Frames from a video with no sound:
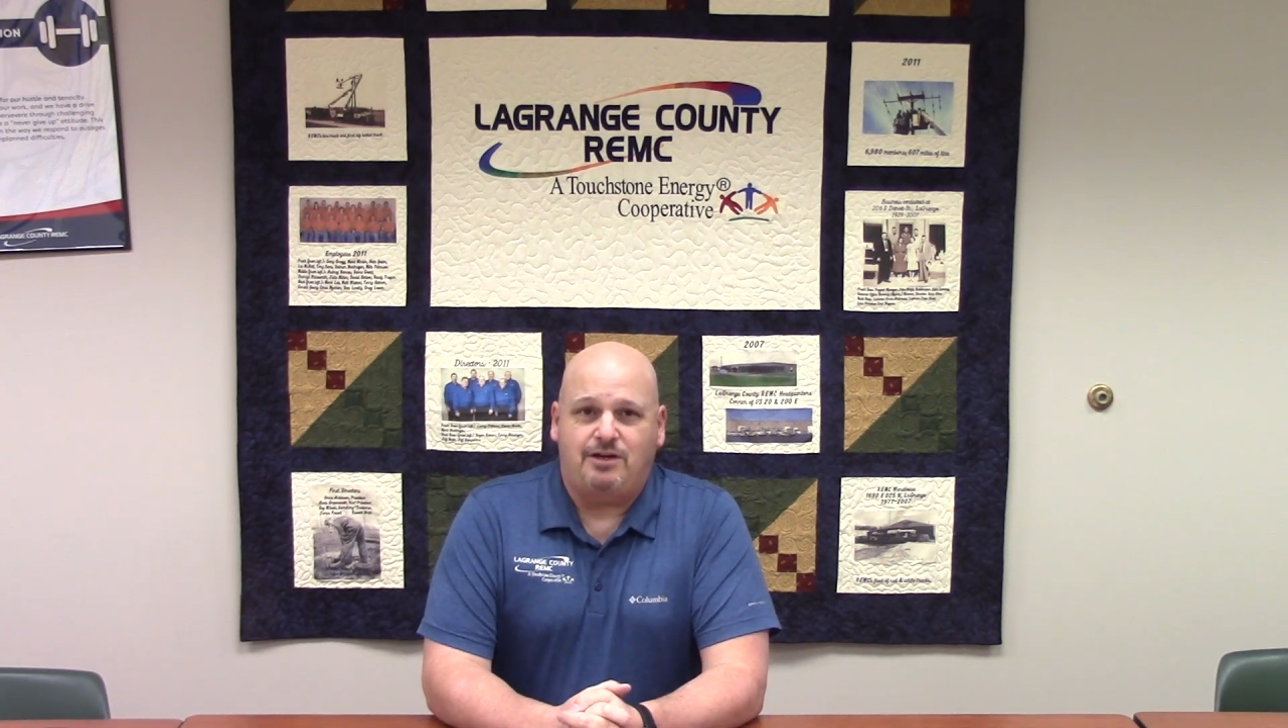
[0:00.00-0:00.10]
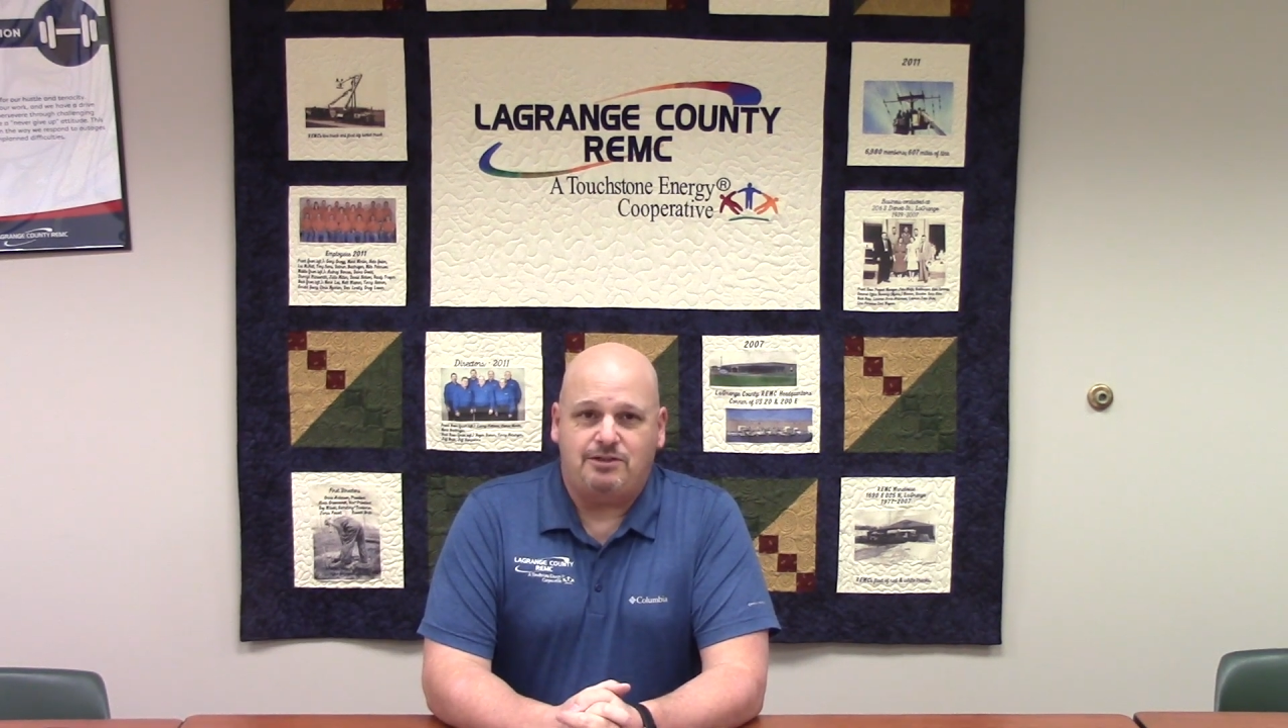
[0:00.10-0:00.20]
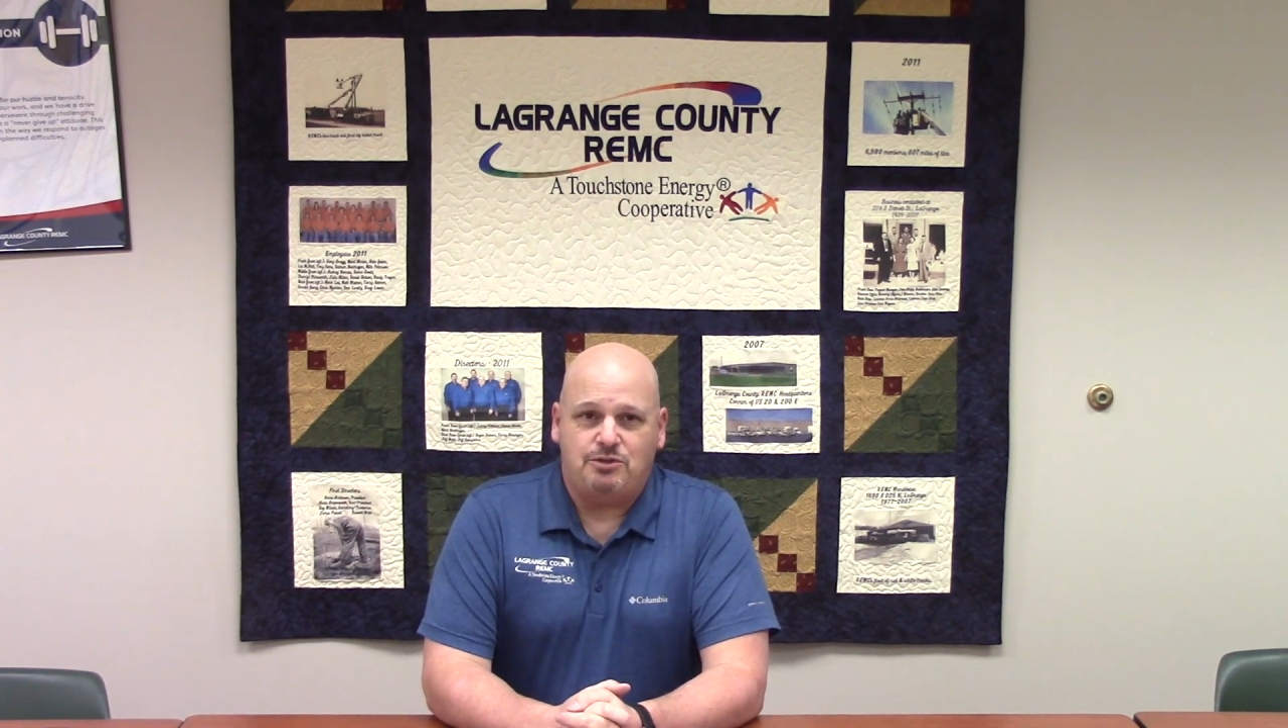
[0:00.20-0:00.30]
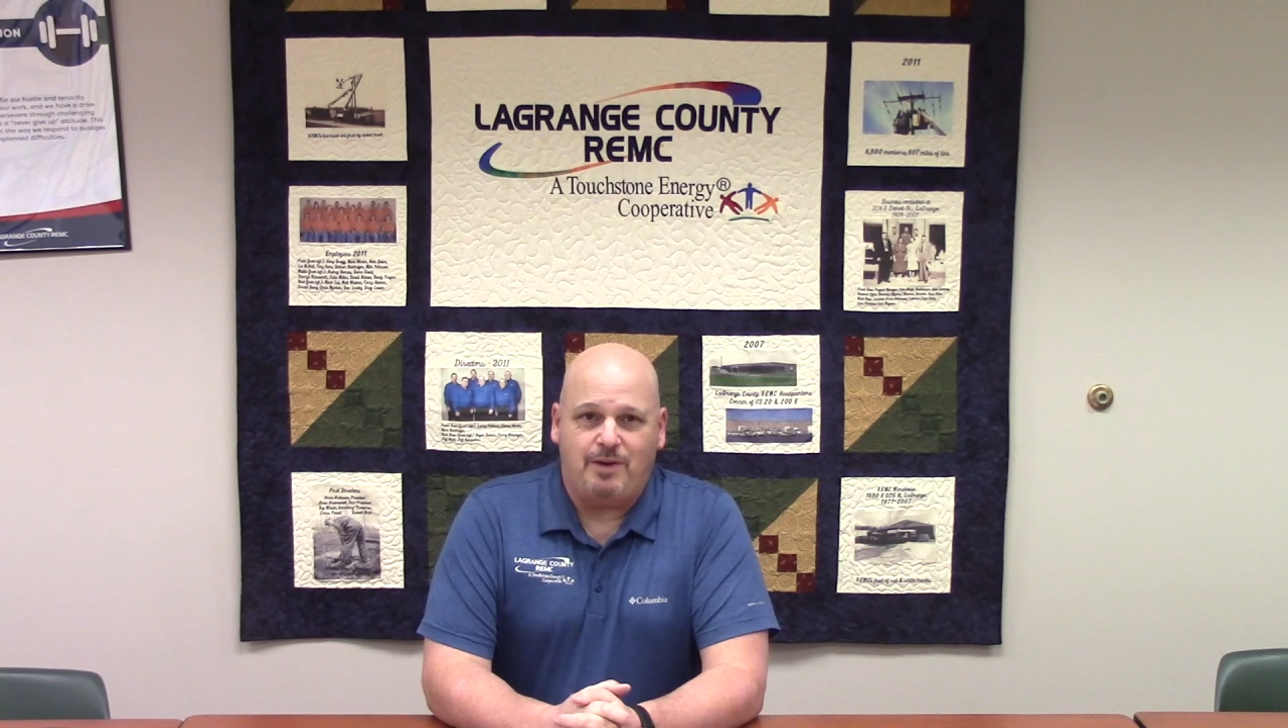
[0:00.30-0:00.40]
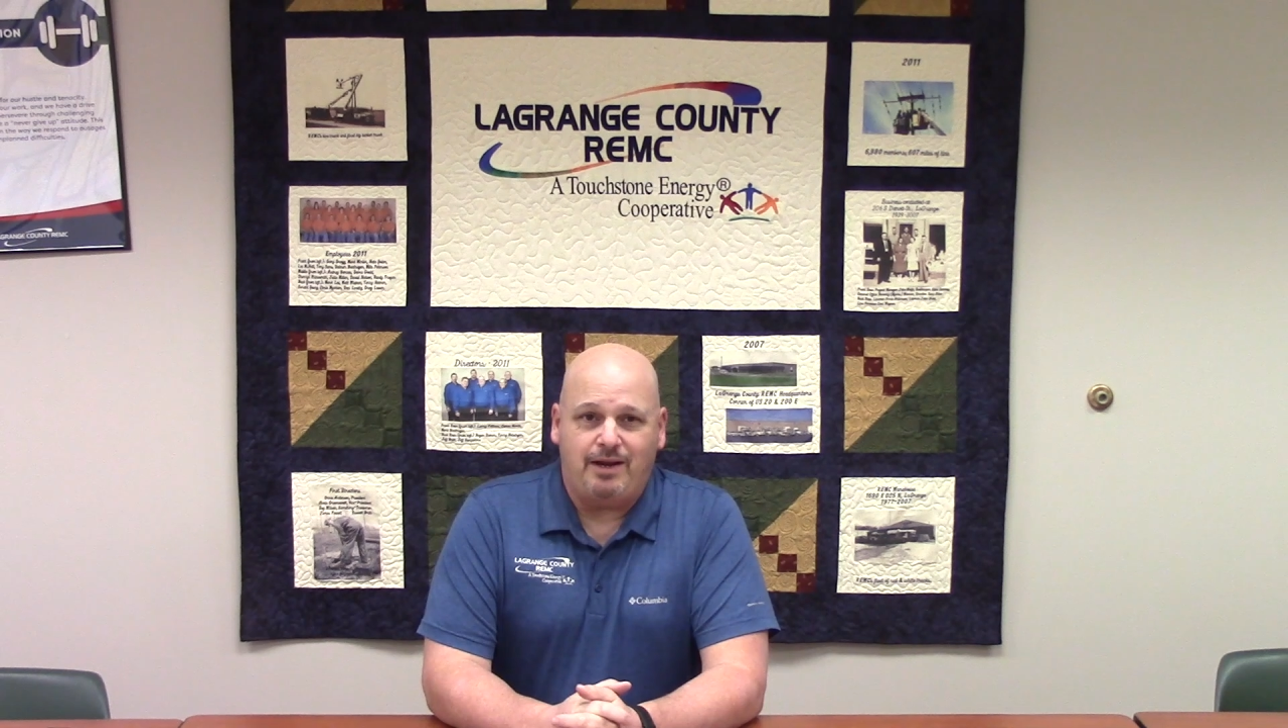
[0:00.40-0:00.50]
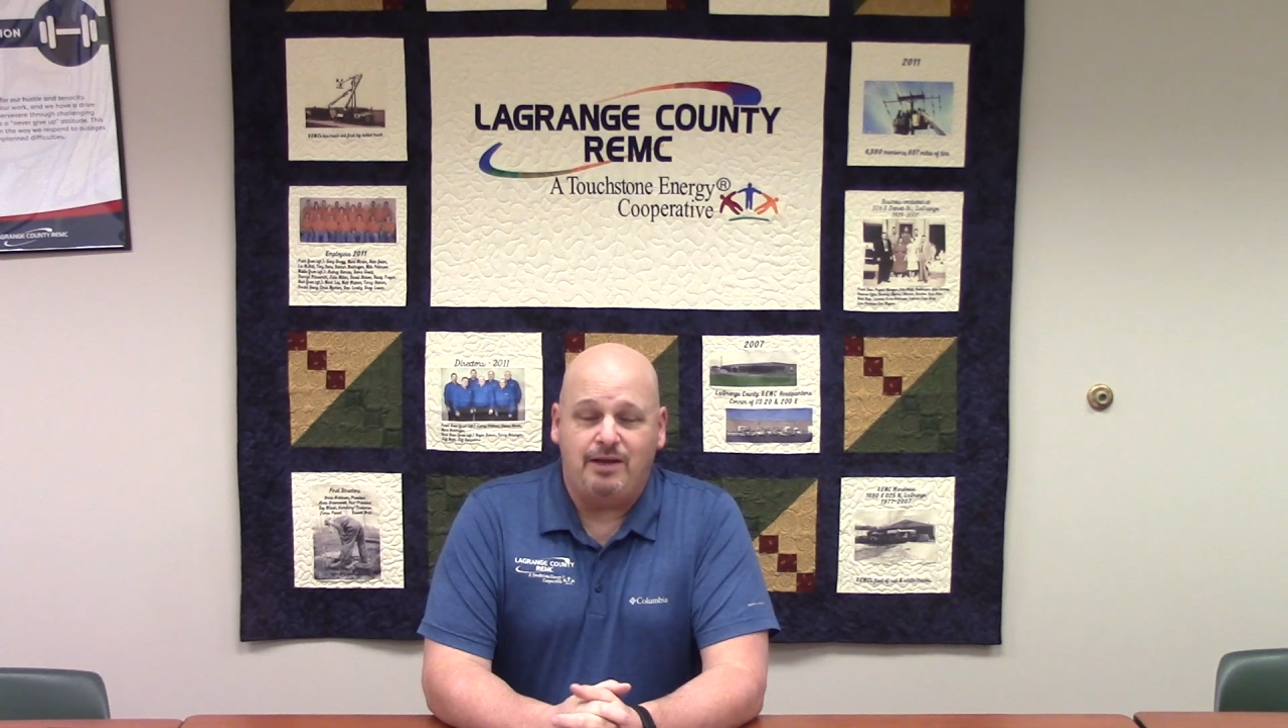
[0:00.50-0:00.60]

talk to you about